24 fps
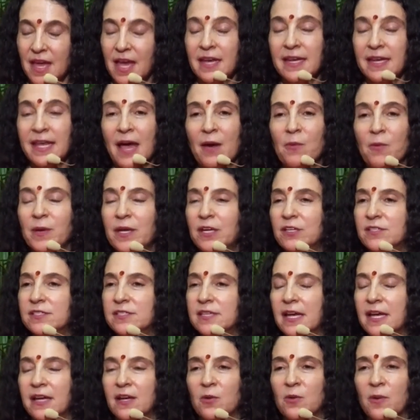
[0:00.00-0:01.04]
And yeah, we could
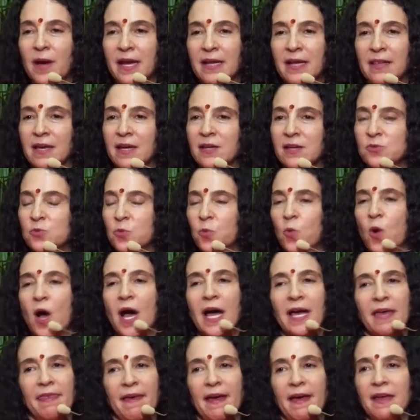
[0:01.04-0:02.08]
psychoanalyze
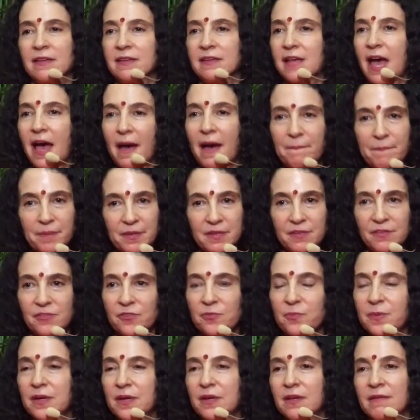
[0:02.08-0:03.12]
why that
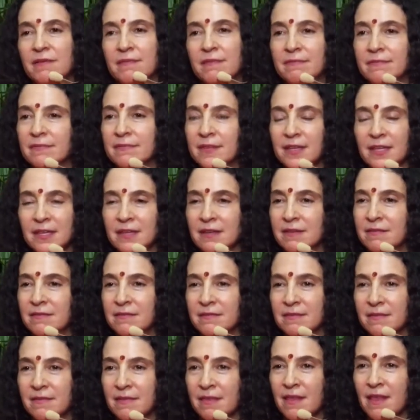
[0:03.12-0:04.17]
happens, but
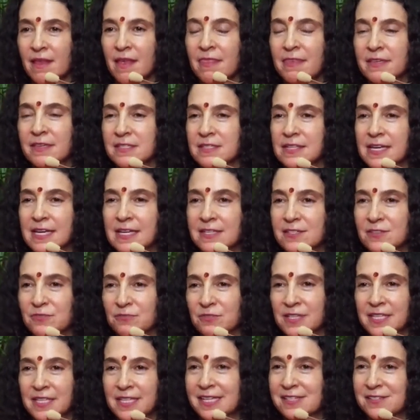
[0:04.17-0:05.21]
in this case, it
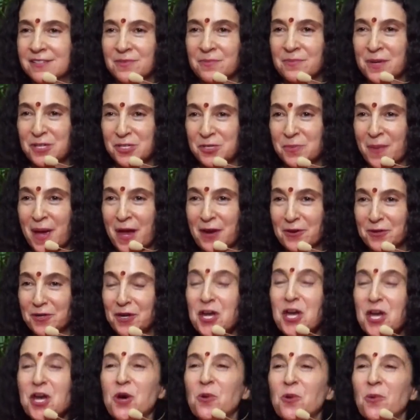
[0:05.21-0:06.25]
really doesn't much matter.
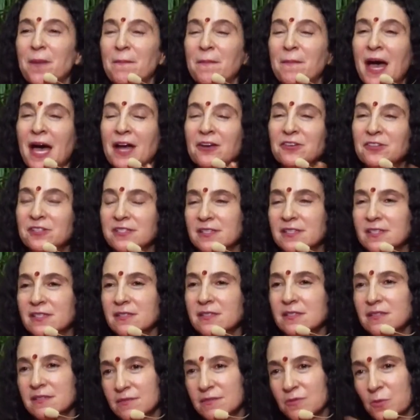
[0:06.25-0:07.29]
What matters
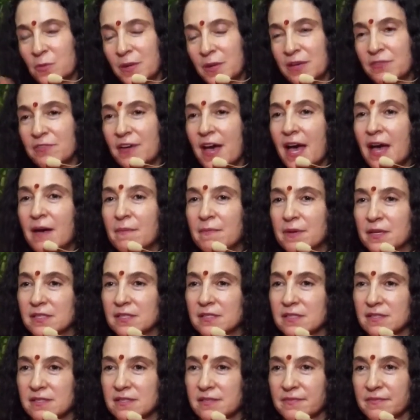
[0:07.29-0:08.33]
is we have
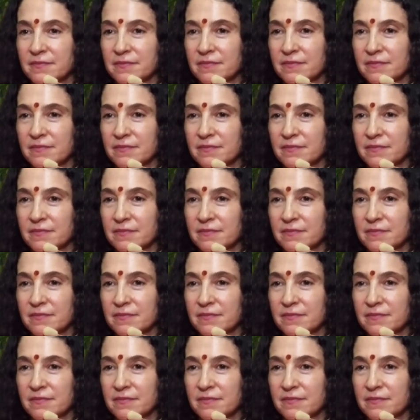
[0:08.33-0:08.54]
habits.